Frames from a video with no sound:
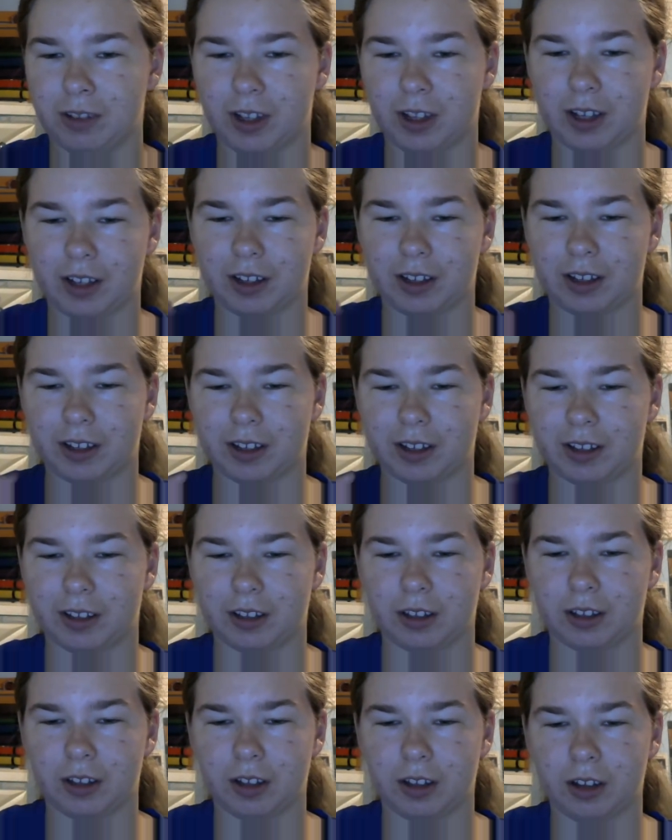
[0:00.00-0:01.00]
I
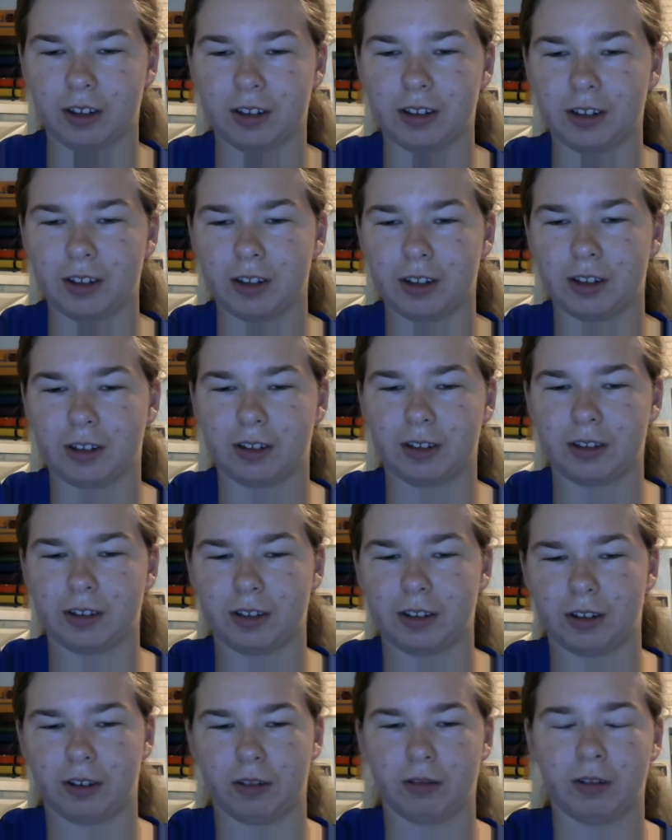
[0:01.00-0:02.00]
saw these,
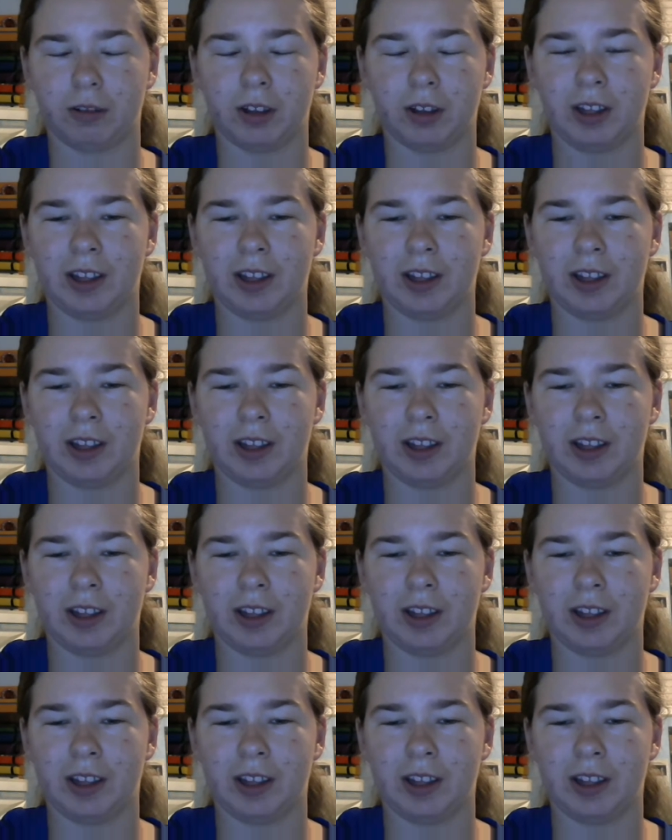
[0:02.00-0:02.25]
so